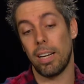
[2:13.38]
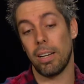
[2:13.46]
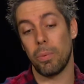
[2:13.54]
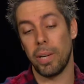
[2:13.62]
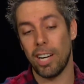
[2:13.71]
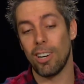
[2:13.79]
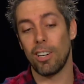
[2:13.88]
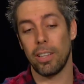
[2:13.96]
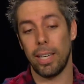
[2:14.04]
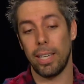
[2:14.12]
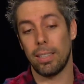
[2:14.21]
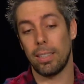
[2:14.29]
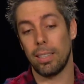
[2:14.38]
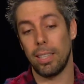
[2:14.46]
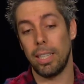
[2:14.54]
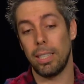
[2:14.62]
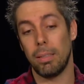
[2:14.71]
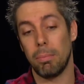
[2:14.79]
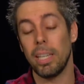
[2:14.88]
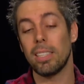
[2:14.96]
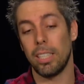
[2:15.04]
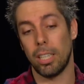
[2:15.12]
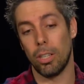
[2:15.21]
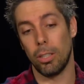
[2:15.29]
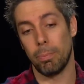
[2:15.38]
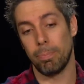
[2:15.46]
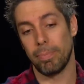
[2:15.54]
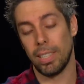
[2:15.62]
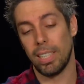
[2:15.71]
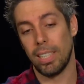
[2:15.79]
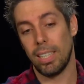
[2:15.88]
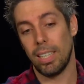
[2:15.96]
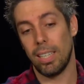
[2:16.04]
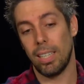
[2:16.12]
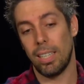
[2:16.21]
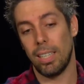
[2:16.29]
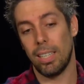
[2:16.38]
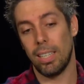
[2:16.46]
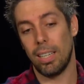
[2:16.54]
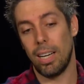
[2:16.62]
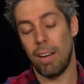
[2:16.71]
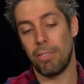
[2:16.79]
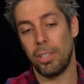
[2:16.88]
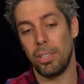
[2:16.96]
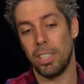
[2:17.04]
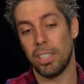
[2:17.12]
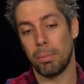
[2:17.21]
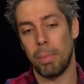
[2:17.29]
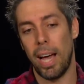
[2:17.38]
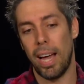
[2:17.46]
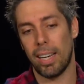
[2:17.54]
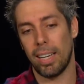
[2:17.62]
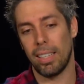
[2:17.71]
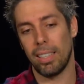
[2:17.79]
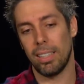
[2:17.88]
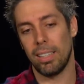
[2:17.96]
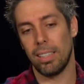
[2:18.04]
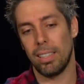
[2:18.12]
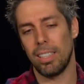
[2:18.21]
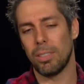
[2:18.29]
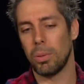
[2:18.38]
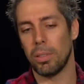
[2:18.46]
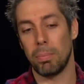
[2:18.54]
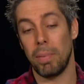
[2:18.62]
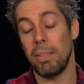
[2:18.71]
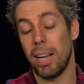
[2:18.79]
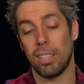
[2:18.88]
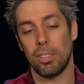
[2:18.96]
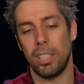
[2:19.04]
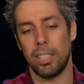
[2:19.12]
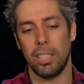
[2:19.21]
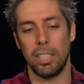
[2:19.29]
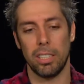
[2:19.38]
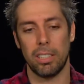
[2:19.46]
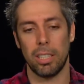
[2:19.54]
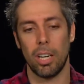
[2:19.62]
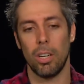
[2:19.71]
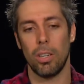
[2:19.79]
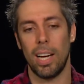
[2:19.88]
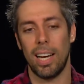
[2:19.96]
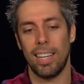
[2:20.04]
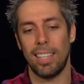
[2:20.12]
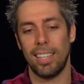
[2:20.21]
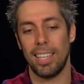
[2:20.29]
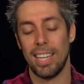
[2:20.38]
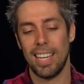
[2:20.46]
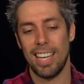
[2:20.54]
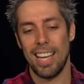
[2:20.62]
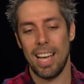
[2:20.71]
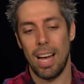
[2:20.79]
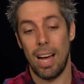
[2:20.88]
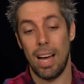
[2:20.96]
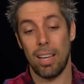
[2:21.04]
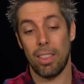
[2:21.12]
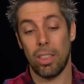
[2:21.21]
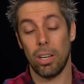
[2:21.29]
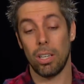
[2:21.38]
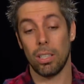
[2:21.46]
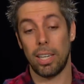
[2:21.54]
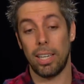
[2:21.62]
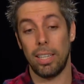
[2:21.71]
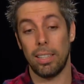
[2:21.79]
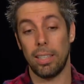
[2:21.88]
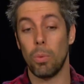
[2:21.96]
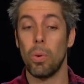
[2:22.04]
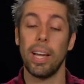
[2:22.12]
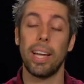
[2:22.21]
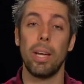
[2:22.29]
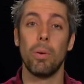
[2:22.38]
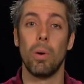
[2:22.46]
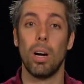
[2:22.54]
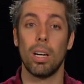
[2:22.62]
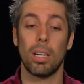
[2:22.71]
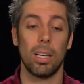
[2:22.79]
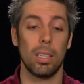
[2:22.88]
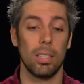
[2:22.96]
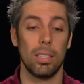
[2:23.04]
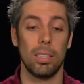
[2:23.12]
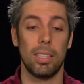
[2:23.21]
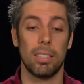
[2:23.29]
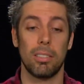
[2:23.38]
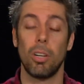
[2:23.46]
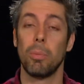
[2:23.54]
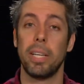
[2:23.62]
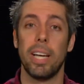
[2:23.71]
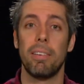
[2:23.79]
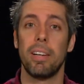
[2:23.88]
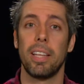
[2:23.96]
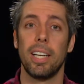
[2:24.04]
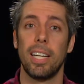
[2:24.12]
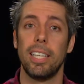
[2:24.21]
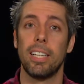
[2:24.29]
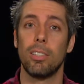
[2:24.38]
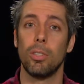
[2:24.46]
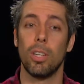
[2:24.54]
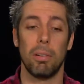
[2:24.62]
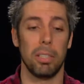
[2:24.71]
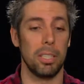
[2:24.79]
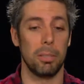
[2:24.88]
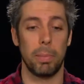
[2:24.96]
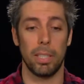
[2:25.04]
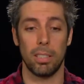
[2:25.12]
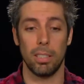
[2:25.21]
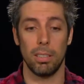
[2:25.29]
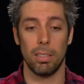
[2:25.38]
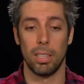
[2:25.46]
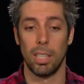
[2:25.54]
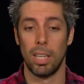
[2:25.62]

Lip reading: I recorded in Mexico a few years back. This was maybe actually 10 years ago. And I thought the way he walked just told me everything I needed to know about this person.